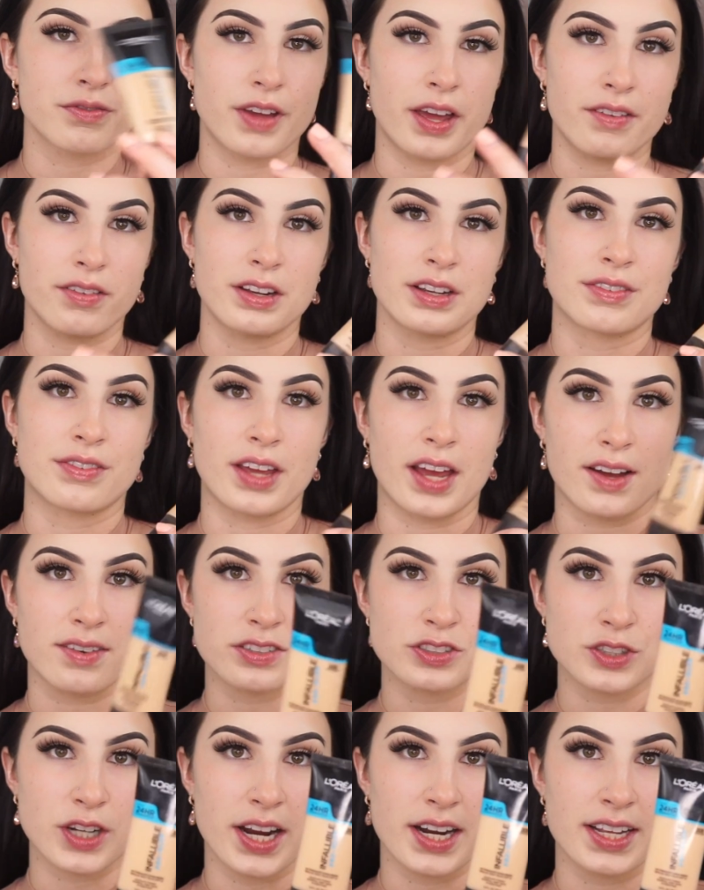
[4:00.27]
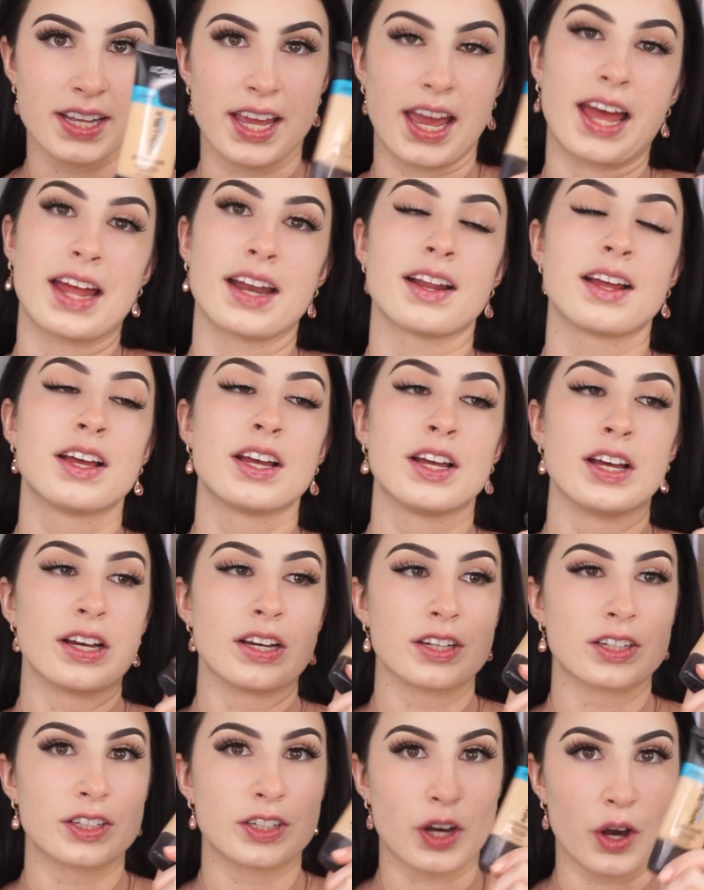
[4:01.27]
favorite. If you haven't tried it yet,
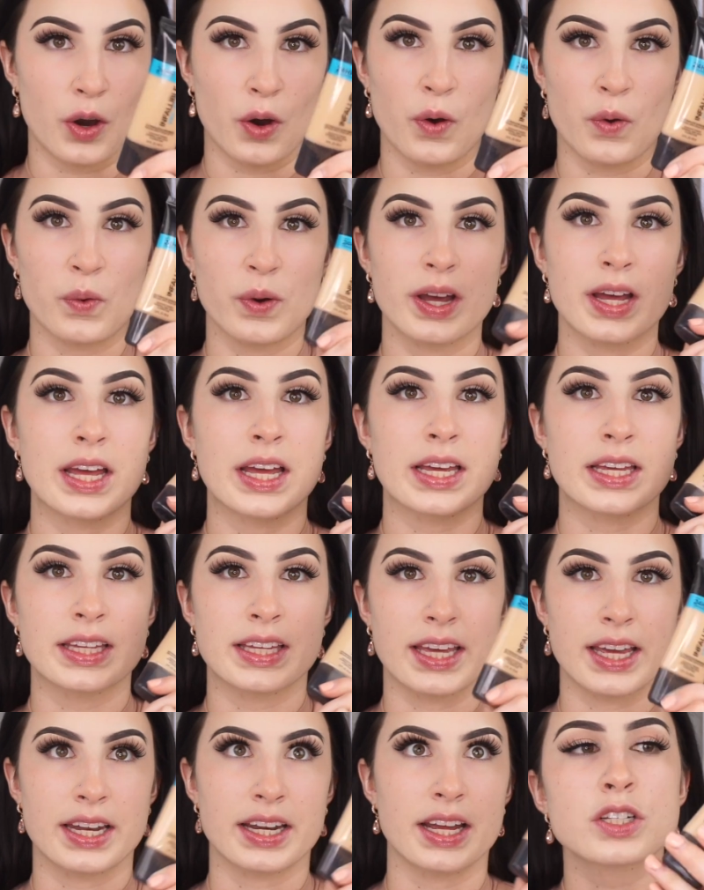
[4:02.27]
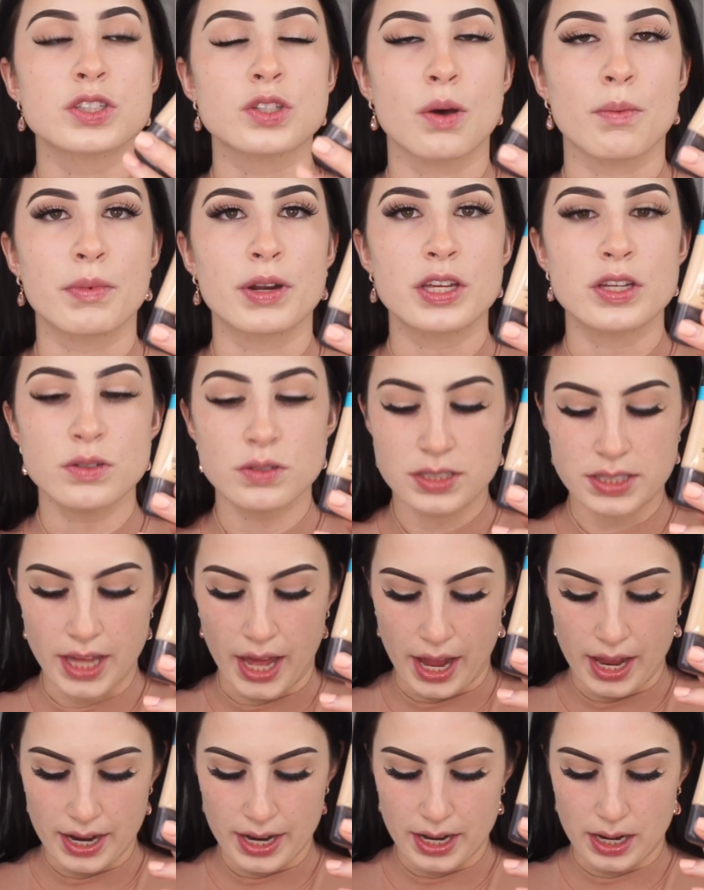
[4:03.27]
go get it. So I'm going to use
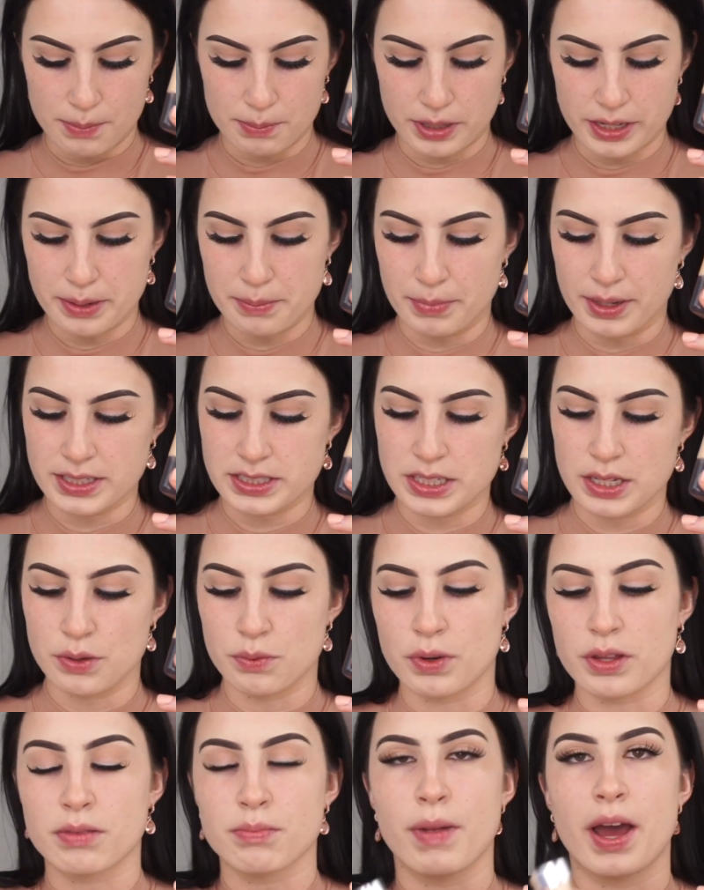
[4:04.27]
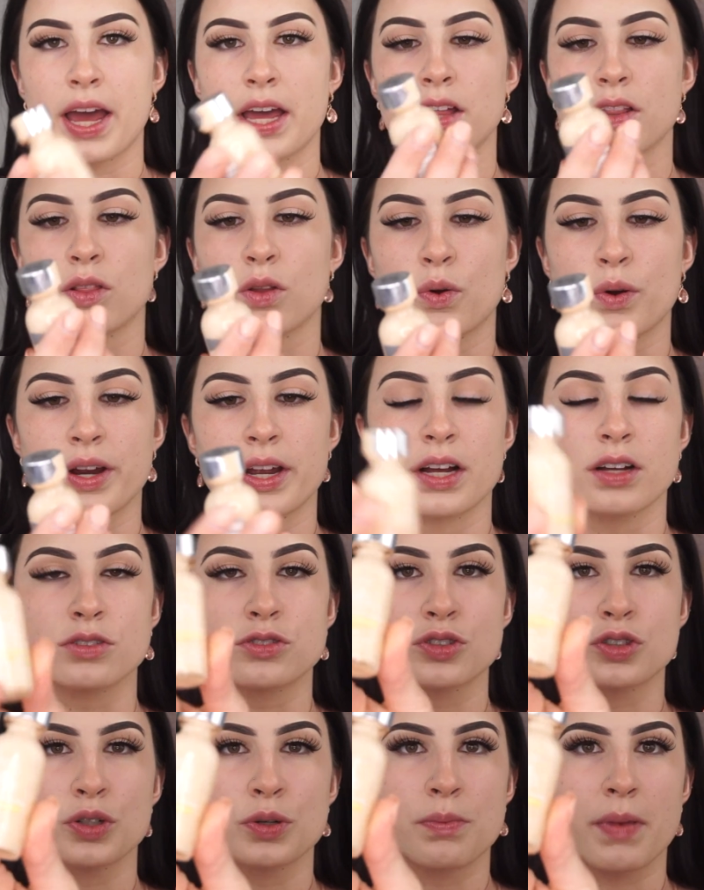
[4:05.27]
that, and I'm going to mix it with my L'Oreal
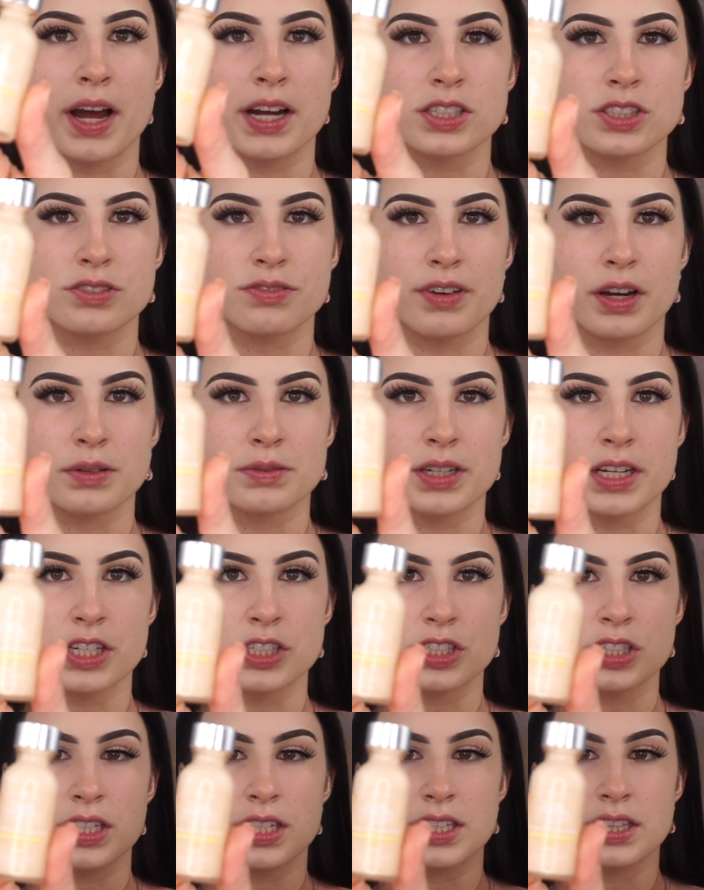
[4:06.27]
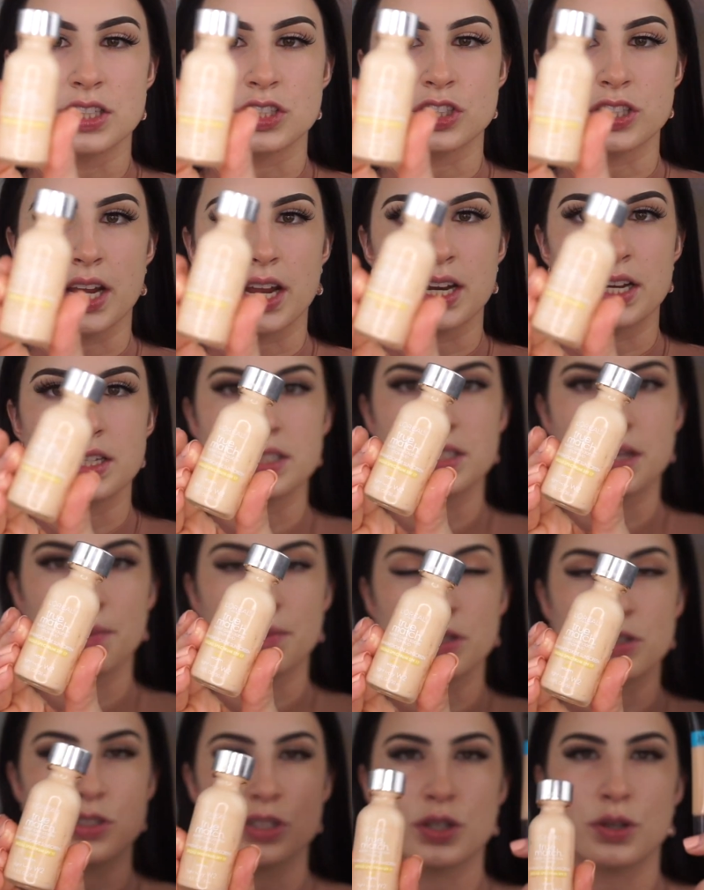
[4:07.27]
True Match foundation in the shade
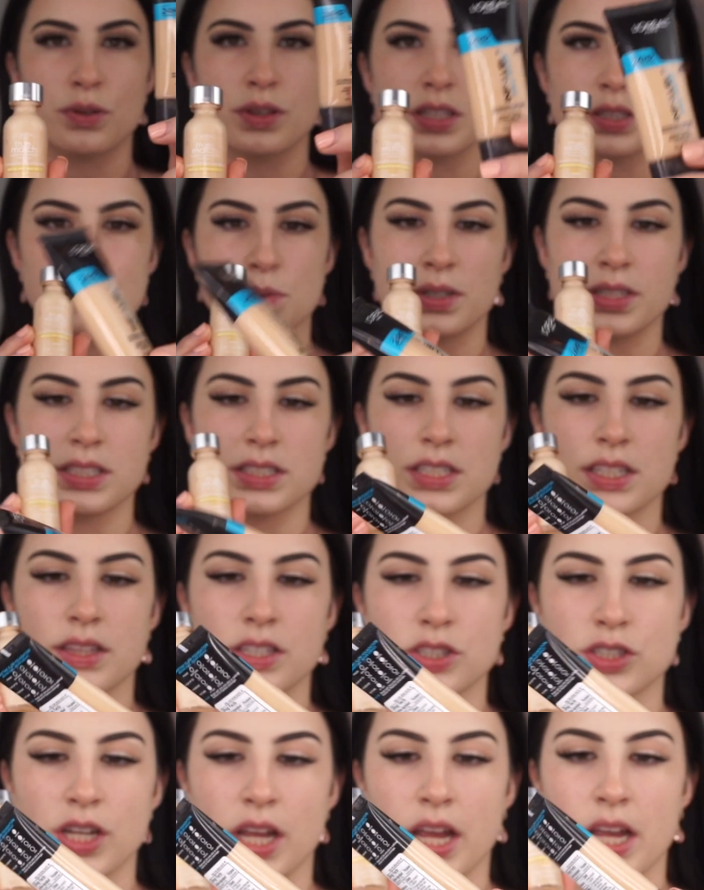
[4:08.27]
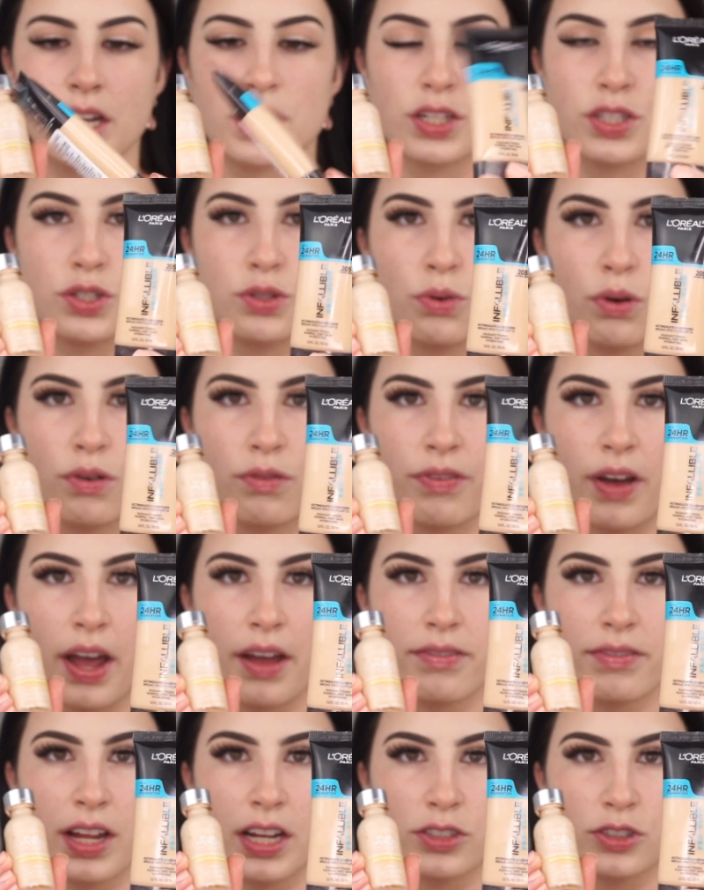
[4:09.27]
W2. This one is in the shade
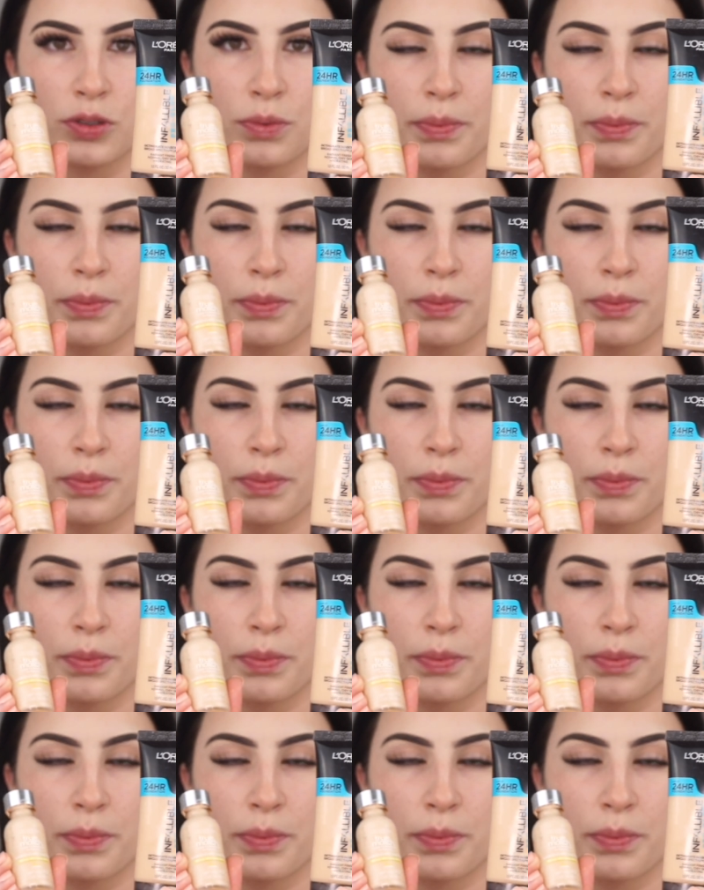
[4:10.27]
205 Natural